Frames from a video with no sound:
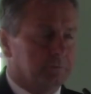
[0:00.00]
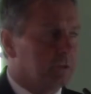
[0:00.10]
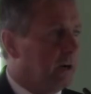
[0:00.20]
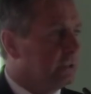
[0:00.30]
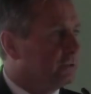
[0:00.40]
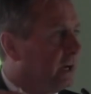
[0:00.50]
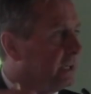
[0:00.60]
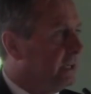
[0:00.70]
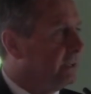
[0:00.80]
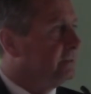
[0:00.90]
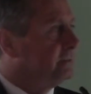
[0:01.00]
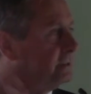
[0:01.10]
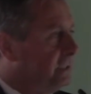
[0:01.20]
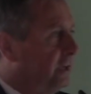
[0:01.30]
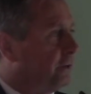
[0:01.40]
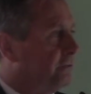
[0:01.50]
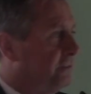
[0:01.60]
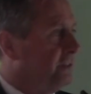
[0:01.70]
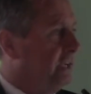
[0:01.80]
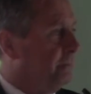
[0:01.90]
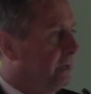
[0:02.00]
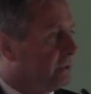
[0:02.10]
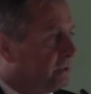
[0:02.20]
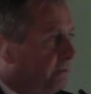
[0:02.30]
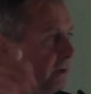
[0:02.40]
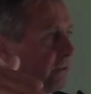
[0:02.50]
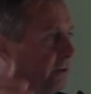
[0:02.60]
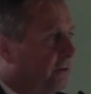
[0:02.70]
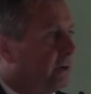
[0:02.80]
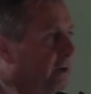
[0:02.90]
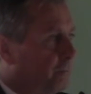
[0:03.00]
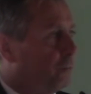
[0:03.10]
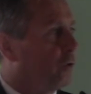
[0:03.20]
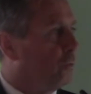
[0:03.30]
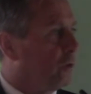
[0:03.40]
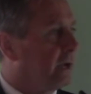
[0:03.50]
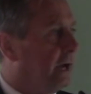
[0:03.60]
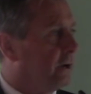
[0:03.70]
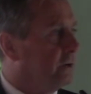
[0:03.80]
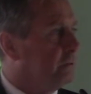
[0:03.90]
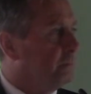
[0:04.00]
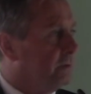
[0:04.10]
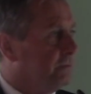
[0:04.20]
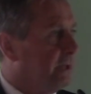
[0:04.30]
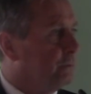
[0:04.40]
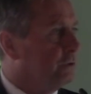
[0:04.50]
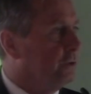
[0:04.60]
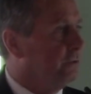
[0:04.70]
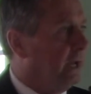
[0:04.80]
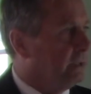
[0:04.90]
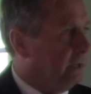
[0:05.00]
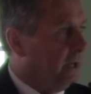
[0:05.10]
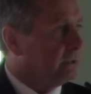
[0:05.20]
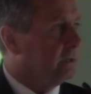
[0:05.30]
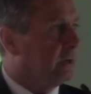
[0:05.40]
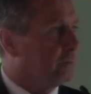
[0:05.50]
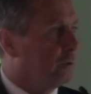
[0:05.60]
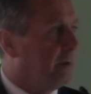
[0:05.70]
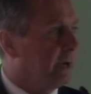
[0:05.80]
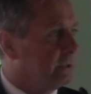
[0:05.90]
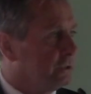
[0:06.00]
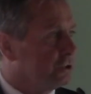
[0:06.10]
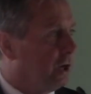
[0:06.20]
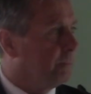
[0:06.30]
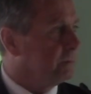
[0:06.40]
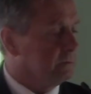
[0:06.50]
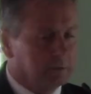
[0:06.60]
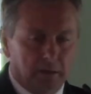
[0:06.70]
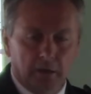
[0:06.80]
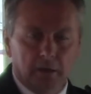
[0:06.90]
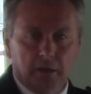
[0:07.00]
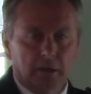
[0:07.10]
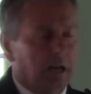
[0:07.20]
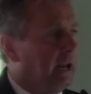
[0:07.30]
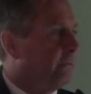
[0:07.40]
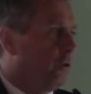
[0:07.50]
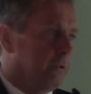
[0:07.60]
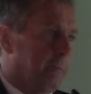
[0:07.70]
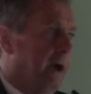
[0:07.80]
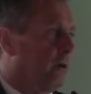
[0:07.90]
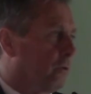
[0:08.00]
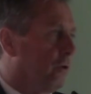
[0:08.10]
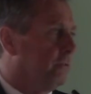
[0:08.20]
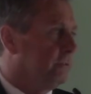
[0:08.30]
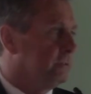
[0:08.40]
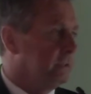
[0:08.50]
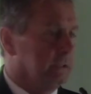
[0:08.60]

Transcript: So I'd try to get 10 or 15 minutes of our theory, our book work out of them. If they would do that, then I'd let them go back in the shop and I'd have all the power off.